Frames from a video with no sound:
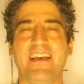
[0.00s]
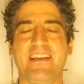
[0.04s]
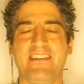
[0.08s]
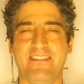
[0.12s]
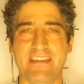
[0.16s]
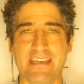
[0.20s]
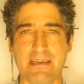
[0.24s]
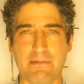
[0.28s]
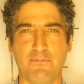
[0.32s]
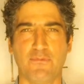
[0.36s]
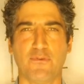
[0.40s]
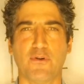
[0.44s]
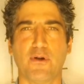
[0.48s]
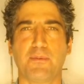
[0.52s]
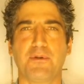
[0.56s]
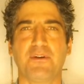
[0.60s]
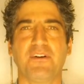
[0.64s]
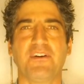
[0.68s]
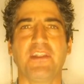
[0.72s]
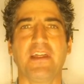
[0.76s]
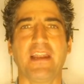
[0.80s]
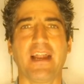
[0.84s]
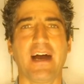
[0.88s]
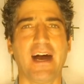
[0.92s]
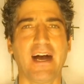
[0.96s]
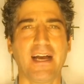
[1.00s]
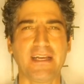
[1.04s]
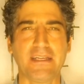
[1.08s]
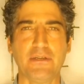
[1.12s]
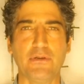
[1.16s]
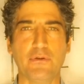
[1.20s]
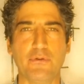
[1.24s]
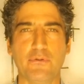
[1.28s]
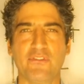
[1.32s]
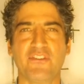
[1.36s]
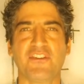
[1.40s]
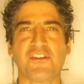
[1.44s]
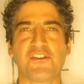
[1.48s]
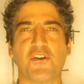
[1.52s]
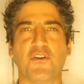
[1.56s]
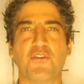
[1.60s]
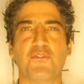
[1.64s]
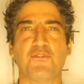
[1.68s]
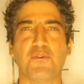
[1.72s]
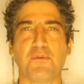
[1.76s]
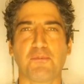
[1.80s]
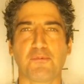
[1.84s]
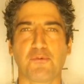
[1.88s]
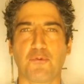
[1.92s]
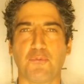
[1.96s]
Same formula that I used to go
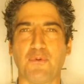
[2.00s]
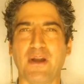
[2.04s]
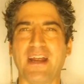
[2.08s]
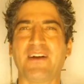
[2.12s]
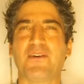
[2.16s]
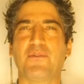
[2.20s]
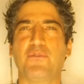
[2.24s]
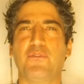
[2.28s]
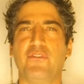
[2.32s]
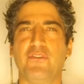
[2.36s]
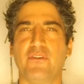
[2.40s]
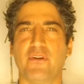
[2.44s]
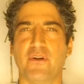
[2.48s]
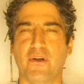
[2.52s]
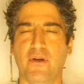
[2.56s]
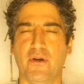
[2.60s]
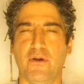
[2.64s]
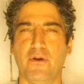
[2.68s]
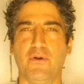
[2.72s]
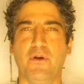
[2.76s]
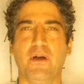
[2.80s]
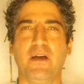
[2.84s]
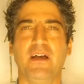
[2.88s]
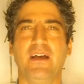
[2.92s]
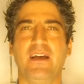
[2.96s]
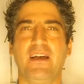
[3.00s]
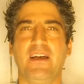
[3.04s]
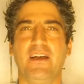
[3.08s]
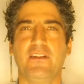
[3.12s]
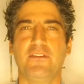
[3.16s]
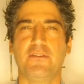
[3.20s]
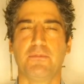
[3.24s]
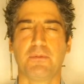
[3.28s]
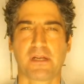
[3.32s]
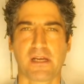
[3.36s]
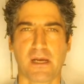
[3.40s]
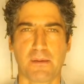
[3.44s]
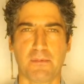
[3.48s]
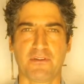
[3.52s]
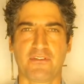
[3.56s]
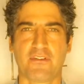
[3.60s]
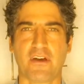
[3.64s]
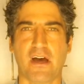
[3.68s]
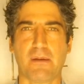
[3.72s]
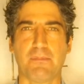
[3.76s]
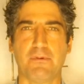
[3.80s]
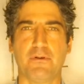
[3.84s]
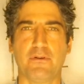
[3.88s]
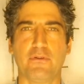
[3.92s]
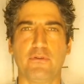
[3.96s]
from ground zero to become a
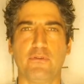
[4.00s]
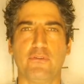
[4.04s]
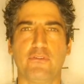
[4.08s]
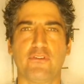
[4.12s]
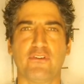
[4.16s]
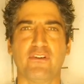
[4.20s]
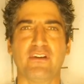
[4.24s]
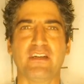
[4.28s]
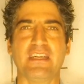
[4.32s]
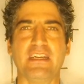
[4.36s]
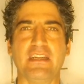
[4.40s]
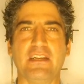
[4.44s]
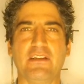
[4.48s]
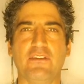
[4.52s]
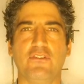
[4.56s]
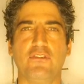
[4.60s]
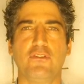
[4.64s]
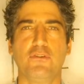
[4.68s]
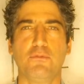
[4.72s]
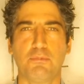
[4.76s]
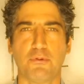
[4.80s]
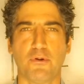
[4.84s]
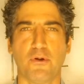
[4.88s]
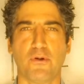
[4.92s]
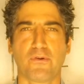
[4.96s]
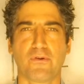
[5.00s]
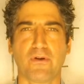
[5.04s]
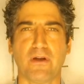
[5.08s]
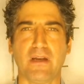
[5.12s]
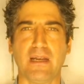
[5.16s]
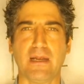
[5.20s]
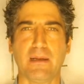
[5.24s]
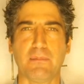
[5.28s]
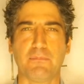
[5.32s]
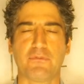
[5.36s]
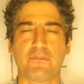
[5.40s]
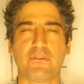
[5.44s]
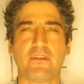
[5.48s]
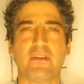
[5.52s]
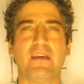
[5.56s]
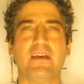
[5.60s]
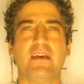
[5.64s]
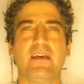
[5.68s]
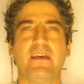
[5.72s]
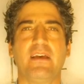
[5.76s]
top producer in two programs,